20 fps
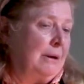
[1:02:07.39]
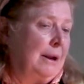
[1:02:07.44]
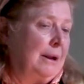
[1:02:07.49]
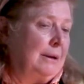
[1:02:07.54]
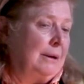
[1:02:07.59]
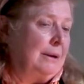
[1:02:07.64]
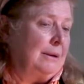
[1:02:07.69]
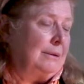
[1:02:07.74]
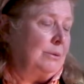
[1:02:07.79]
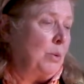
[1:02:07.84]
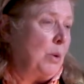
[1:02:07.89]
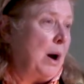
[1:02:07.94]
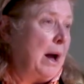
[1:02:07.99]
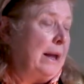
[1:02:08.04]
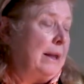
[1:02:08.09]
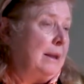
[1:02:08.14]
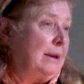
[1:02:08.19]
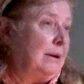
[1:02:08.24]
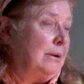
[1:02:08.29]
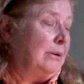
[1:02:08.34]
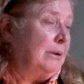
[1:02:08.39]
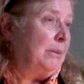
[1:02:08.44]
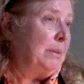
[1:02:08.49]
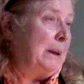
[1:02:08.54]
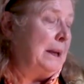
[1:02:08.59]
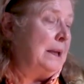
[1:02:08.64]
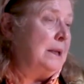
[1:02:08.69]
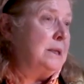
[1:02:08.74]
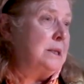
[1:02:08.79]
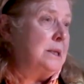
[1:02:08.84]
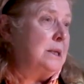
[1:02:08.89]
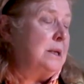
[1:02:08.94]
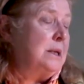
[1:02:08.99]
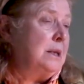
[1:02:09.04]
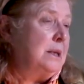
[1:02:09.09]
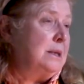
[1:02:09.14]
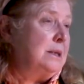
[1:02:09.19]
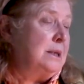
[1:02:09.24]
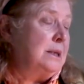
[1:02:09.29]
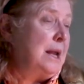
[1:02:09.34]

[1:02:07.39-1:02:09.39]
and it's why the Europeans to this